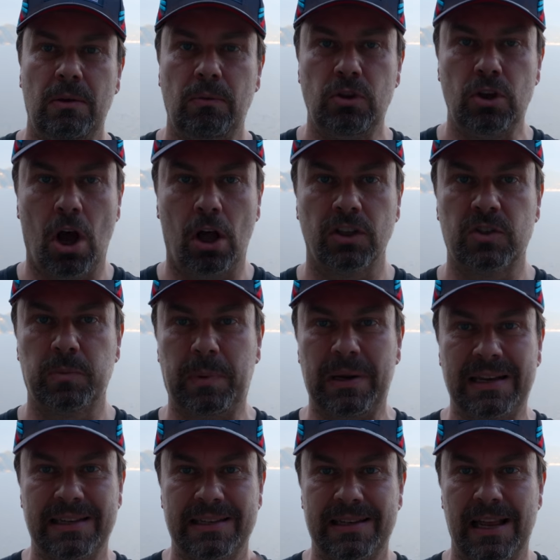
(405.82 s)
yachts
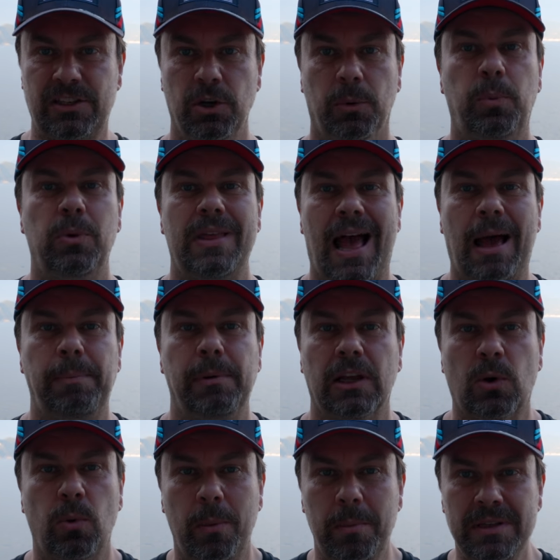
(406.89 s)
being set up with Apple
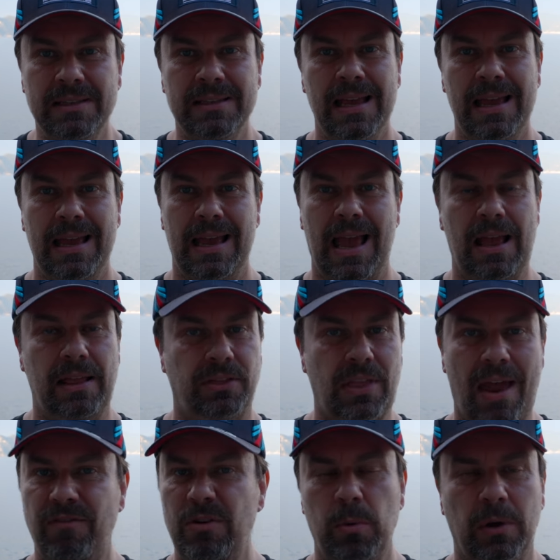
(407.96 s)
equipment,
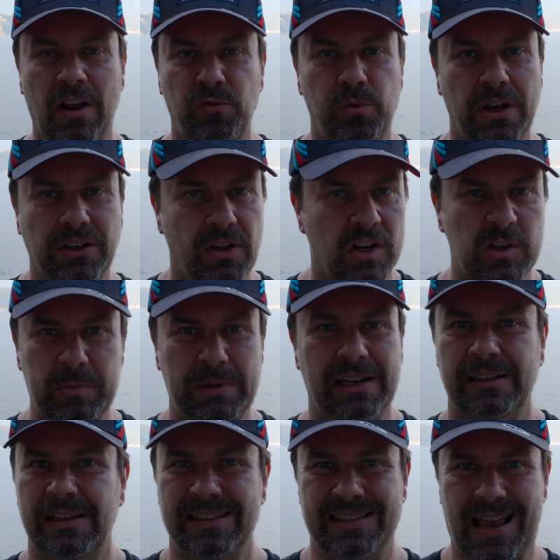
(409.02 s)
everyone I've worked on has been
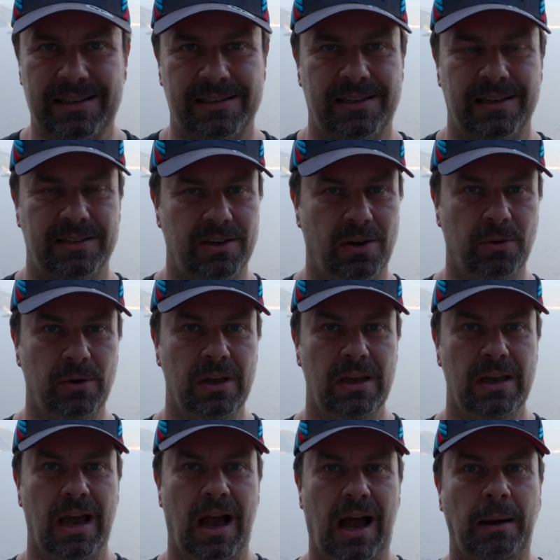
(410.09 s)
a disaster. So
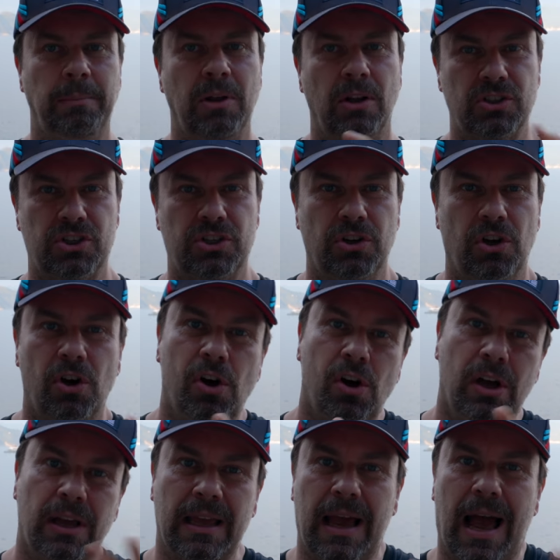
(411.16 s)
I'm not
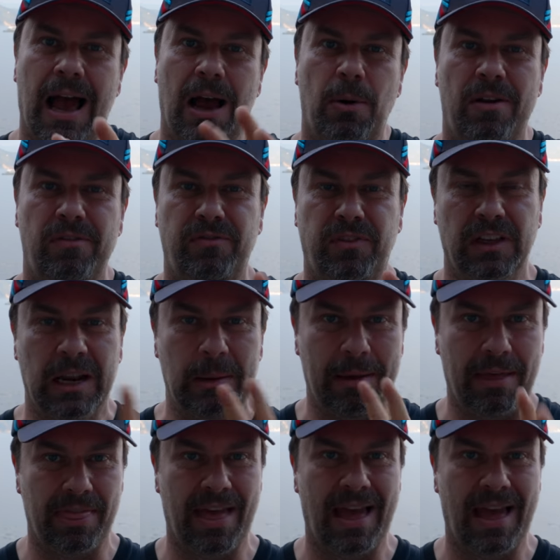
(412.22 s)
sure how I feel about